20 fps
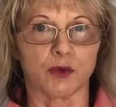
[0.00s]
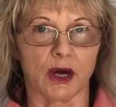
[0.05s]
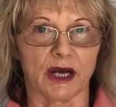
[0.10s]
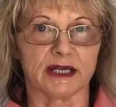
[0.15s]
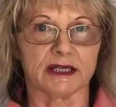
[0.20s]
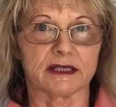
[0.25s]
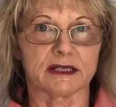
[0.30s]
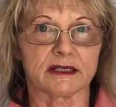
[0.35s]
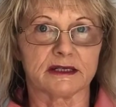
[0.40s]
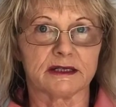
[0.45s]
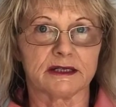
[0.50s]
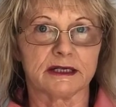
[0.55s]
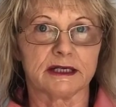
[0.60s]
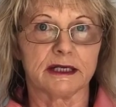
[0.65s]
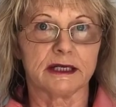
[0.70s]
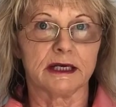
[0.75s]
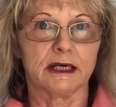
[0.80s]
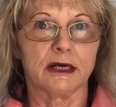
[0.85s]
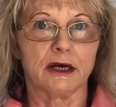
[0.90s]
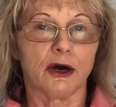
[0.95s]
weight.
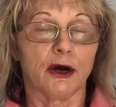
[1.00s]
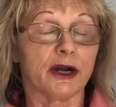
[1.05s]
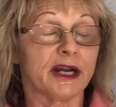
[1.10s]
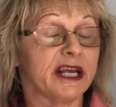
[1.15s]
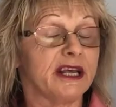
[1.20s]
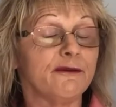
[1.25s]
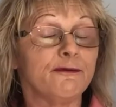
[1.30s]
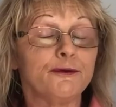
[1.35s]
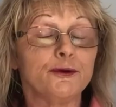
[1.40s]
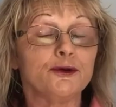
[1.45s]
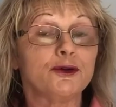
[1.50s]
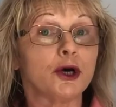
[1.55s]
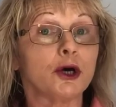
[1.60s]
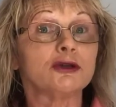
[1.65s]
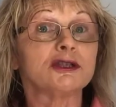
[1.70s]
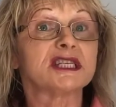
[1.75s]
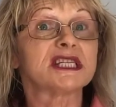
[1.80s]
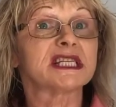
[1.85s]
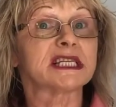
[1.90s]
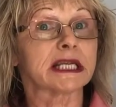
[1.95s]
Right? If you
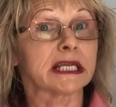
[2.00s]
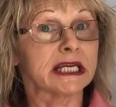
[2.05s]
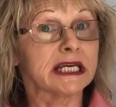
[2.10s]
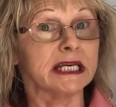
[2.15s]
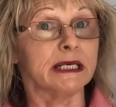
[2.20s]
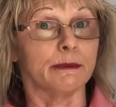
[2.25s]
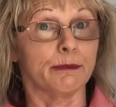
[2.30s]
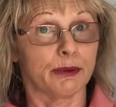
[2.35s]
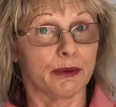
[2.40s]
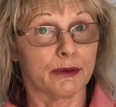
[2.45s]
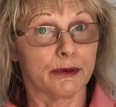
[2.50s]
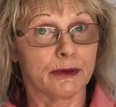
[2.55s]
don't sleep,